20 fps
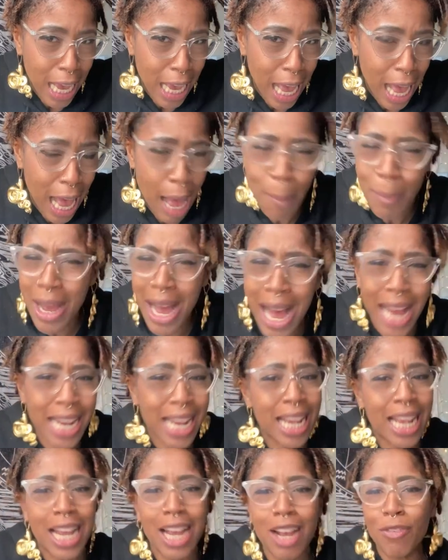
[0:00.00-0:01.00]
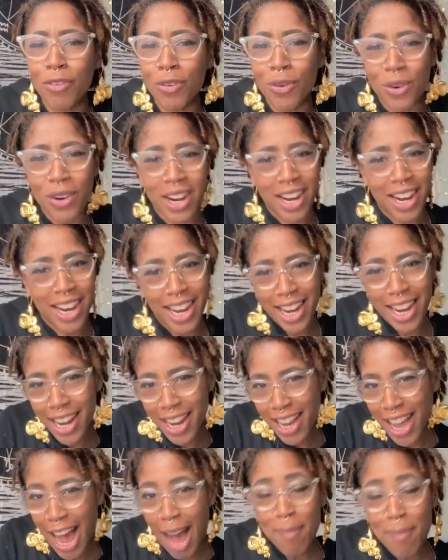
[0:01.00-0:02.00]
I'm kind of here for it.
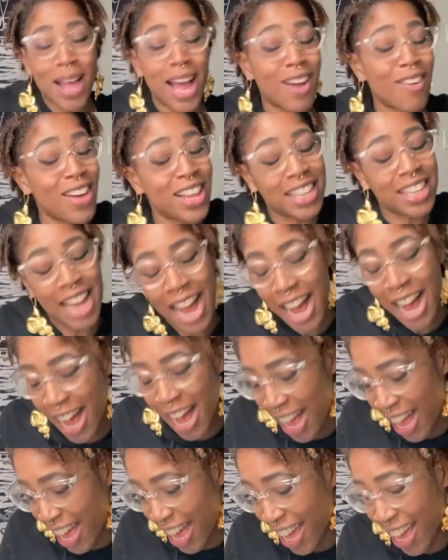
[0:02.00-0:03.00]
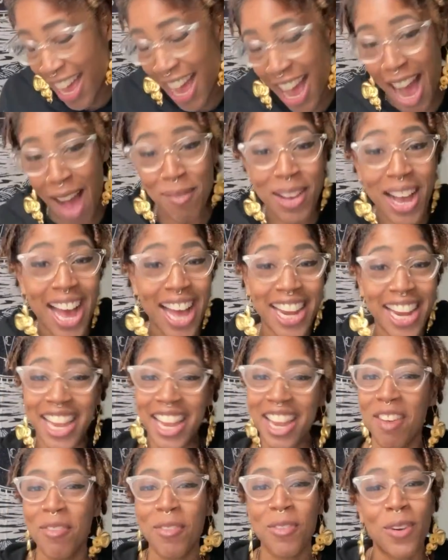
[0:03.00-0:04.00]
I'm not gonna lie. I'm kind
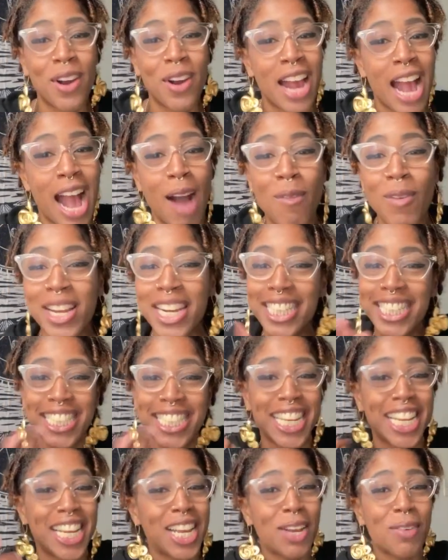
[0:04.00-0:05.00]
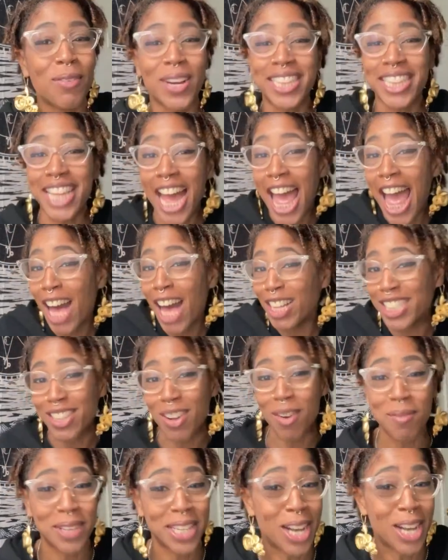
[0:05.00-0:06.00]
of here for it. I want to see what the hell is
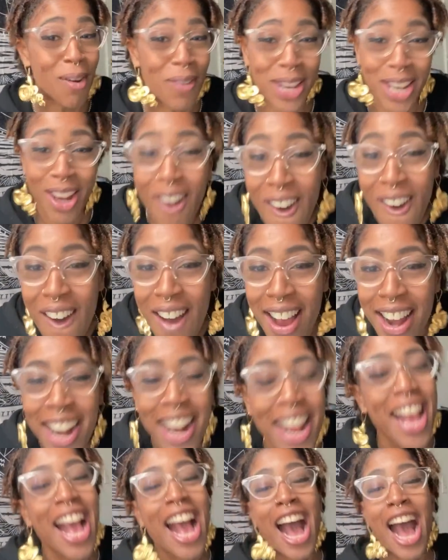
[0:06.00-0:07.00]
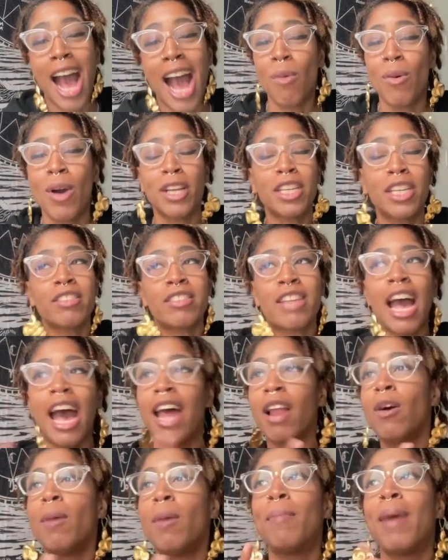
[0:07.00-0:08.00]
gonna be going on.
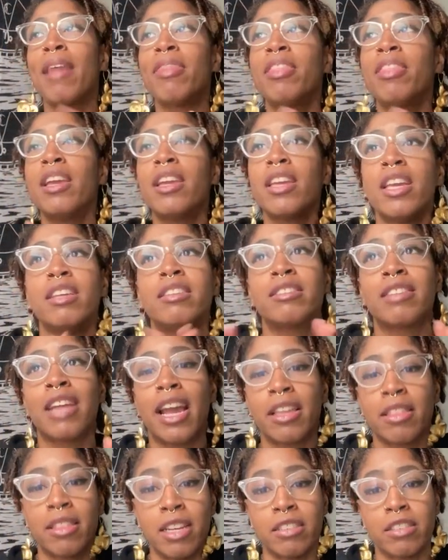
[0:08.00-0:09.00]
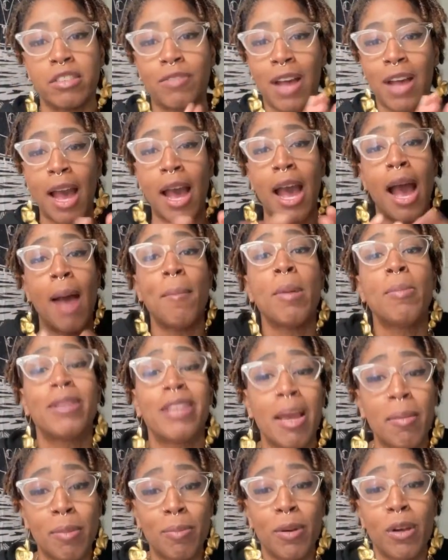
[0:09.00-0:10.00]
My thing is like this. I'm a
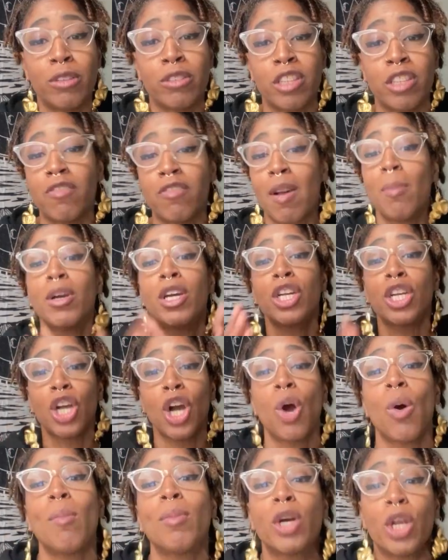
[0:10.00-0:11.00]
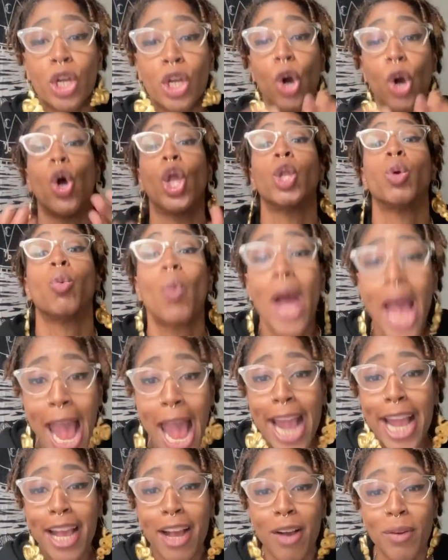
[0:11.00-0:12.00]
type of person. If I'm gonna go, I'm gonna go all the
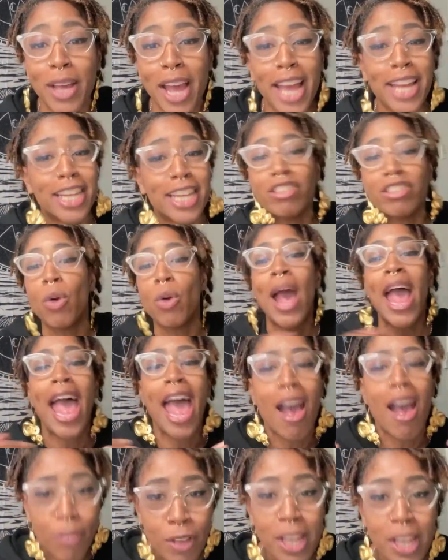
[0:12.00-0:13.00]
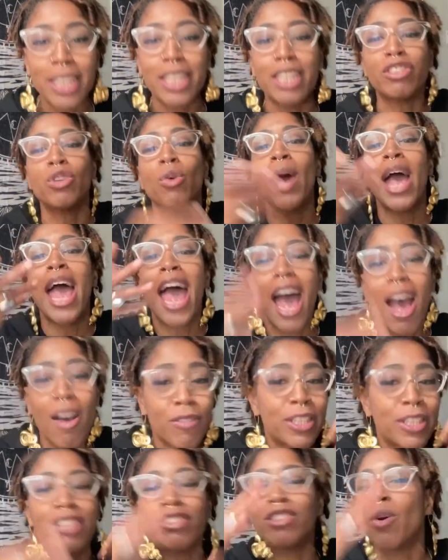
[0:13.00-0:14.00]
way. Okay. There's no half
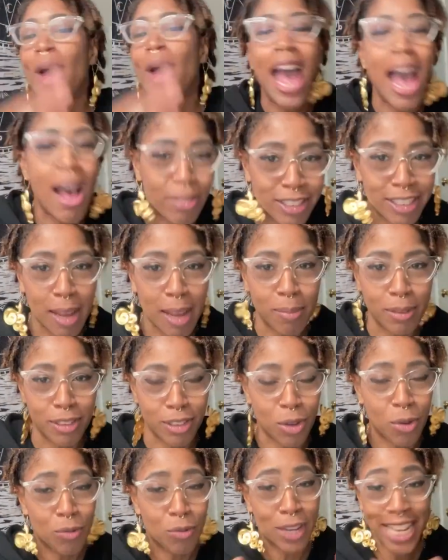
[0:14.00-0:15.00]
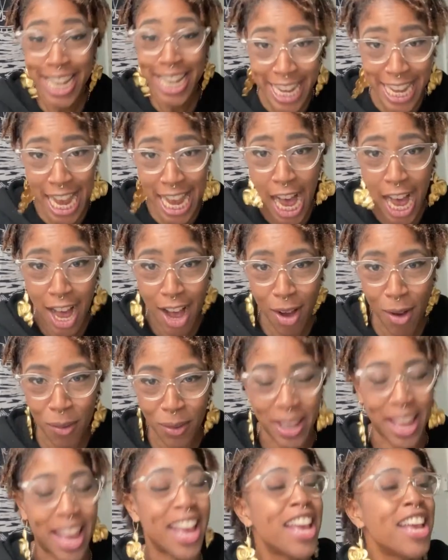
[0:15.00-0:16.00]
steppings over here.
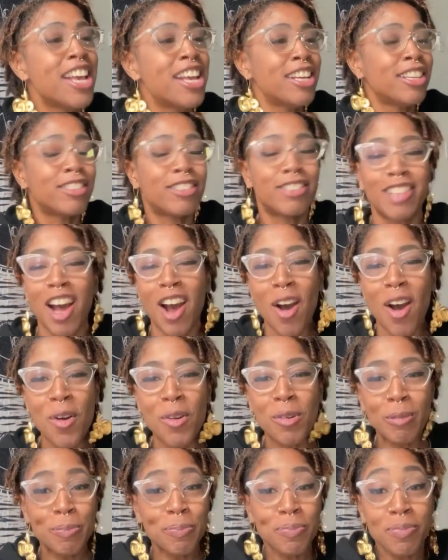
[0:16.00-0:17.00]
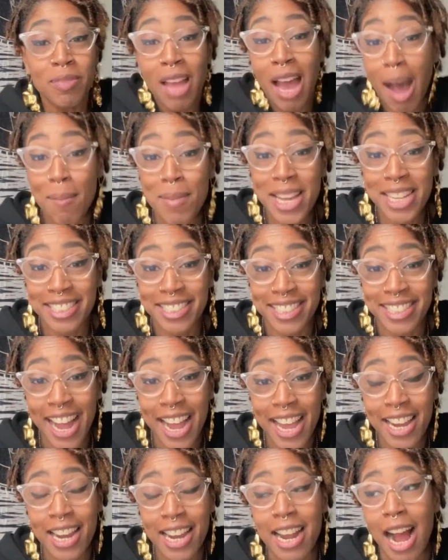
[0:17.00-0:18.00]
Okay. So I'm
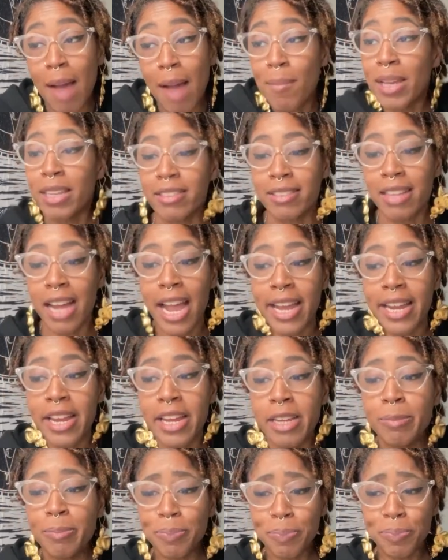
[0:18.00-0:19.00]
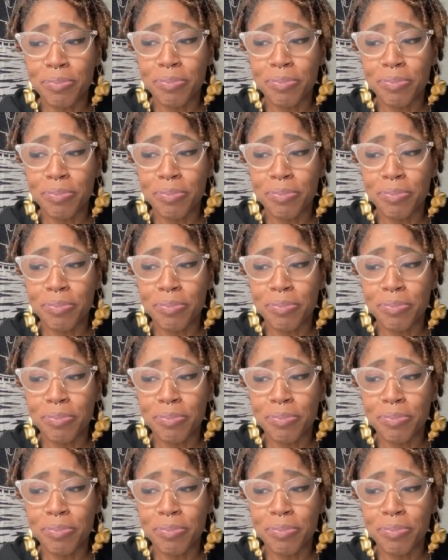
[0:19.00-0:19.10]
excited.